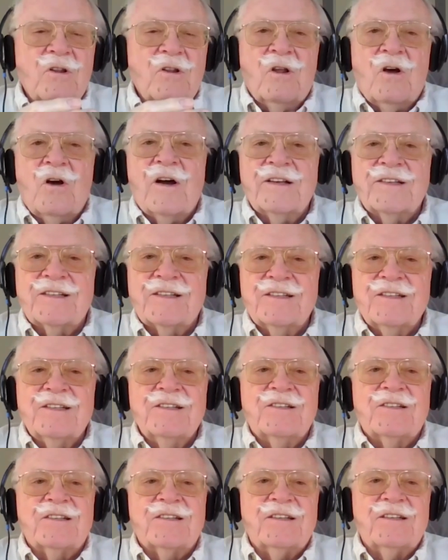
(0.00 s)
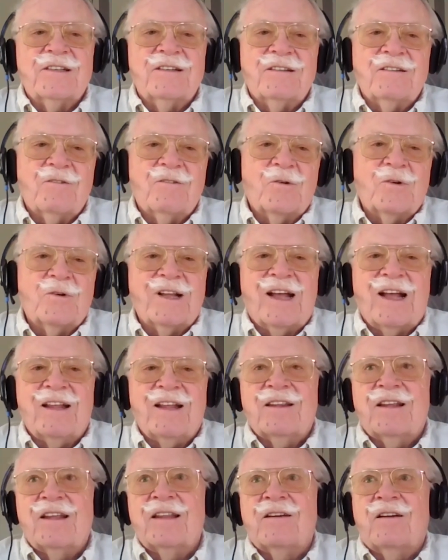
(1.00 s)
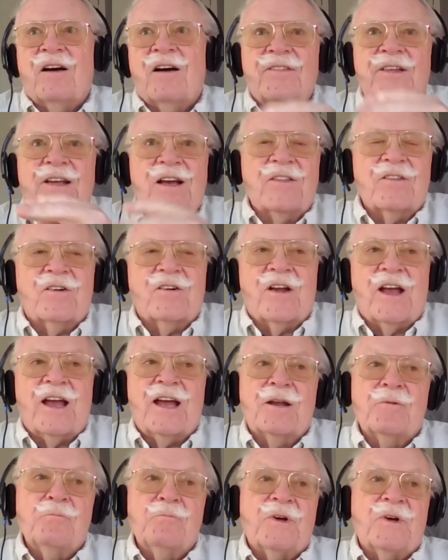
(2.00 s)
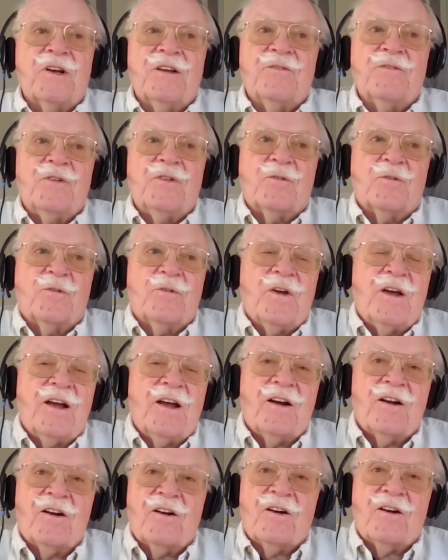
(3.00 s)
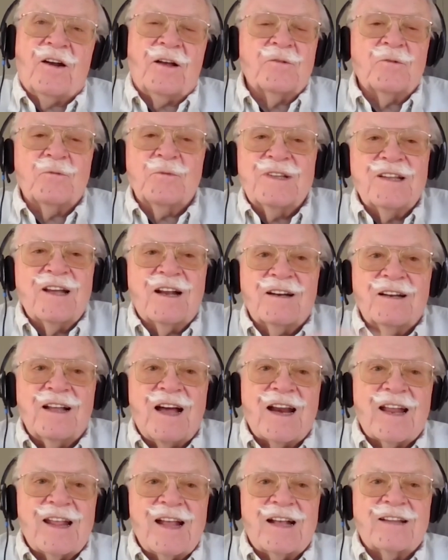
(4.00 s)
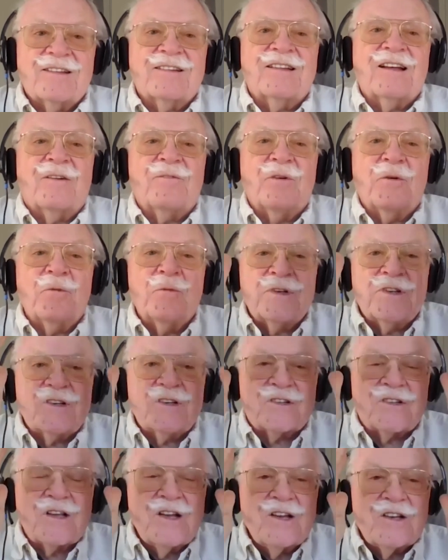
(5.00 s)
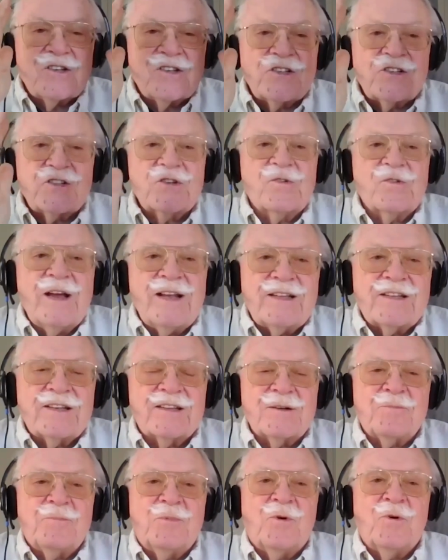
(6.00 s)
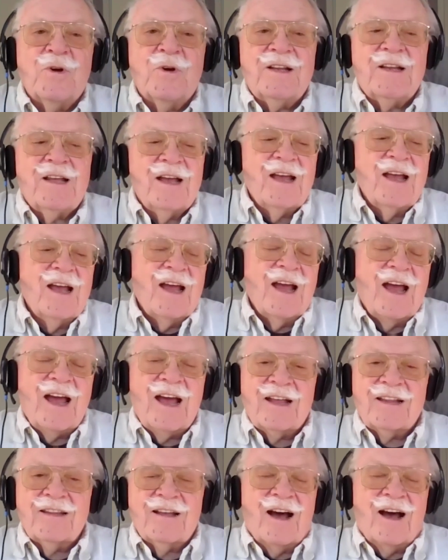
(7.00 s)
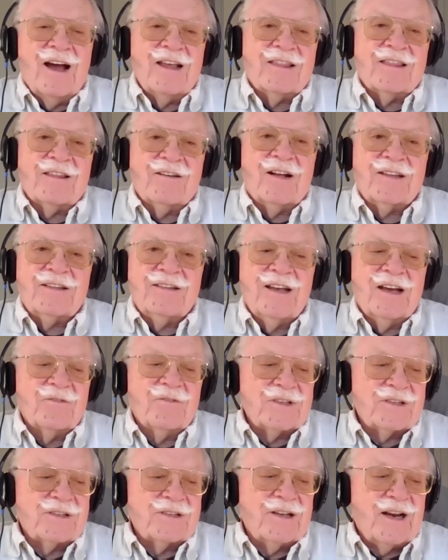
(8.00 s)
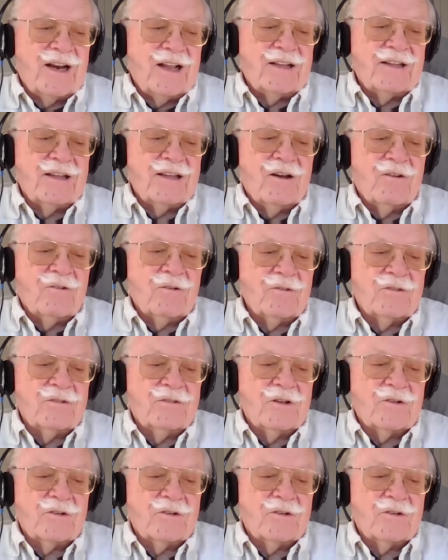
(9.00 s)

clauses and then on the other hand, but if you're fair, there wasn't a lot of that stuff. It was just straight to the point, and I thought devastating. Now